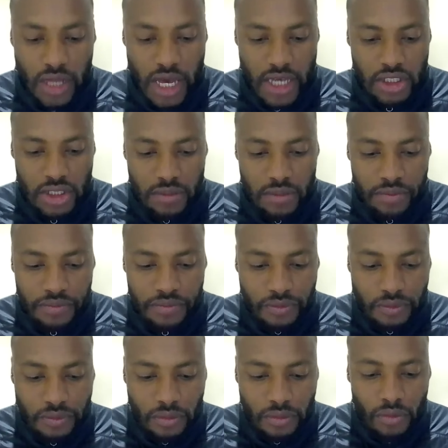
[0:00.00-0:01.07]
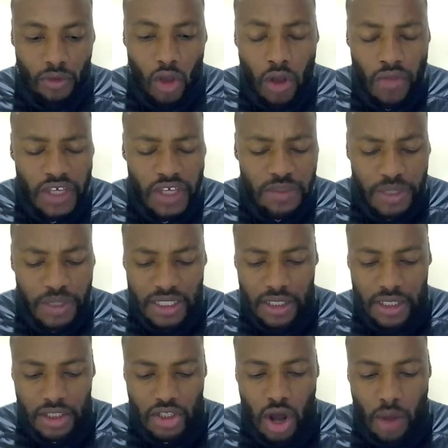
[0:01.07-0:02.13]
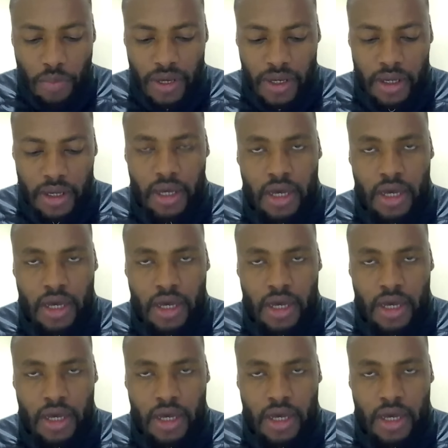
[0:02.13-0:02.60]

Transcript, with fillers: this this particular topic.